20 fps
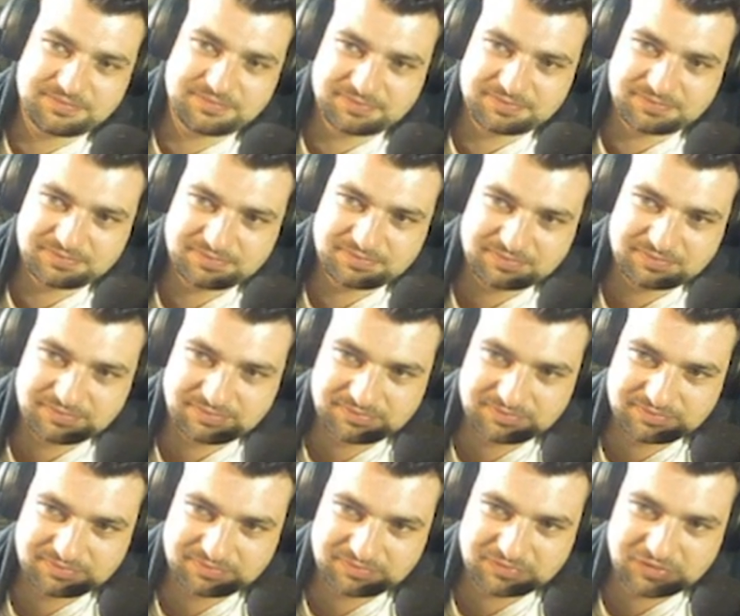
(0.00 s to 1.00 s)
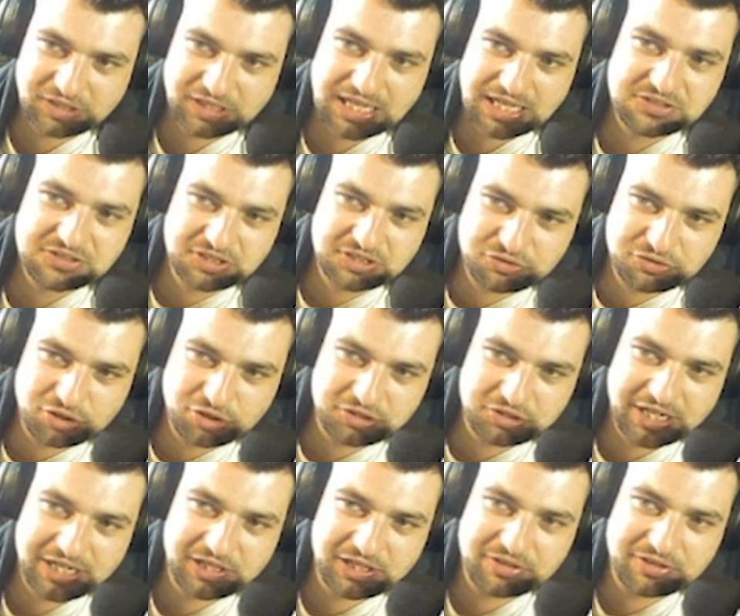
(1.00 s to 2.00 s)
Mate. That's the drug
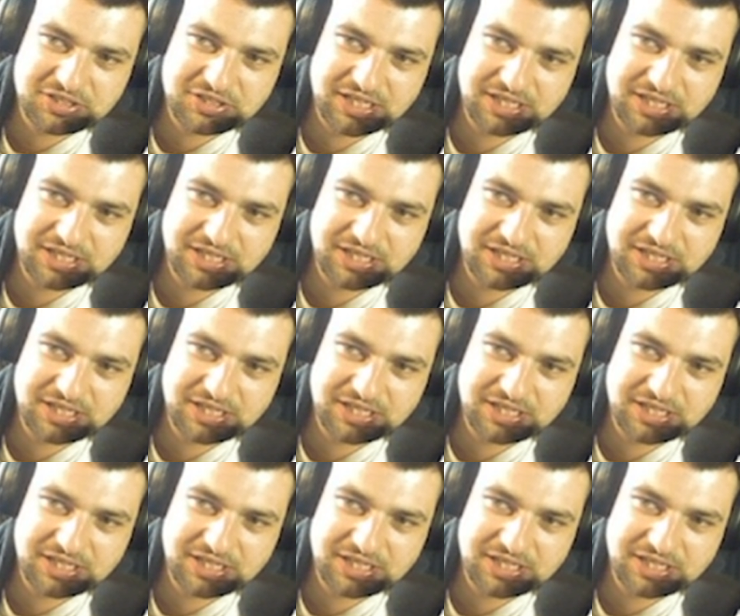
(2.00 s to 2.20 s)
dealer, actually, is